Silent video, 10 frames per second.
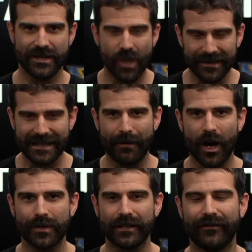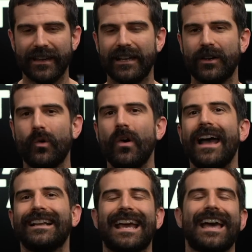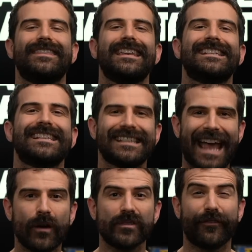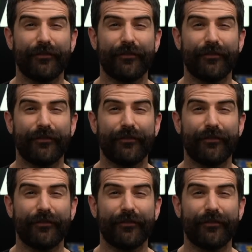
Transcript: not embarked in a vehicle get the Scout's